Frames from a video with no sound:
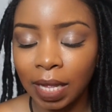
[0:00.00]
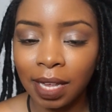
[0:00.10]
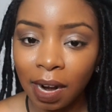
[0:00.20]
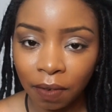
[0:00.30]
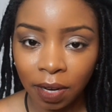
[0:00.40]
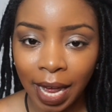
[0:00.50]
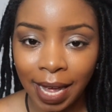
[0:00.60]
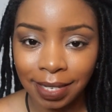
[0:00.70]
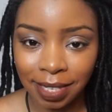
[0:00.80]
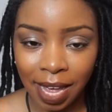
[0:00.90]
then I
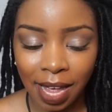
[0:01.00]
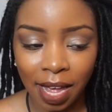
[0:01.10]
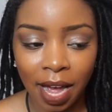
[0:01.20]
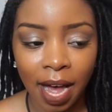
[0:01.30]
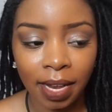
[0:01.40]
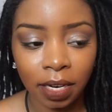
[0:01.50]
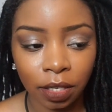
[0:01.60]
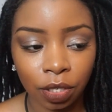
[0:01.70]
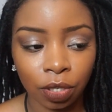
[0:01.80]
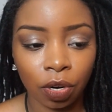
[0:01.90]
realized that it kind
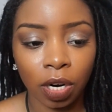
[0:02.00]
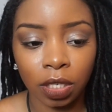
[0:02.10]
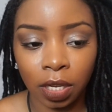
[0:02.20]
of started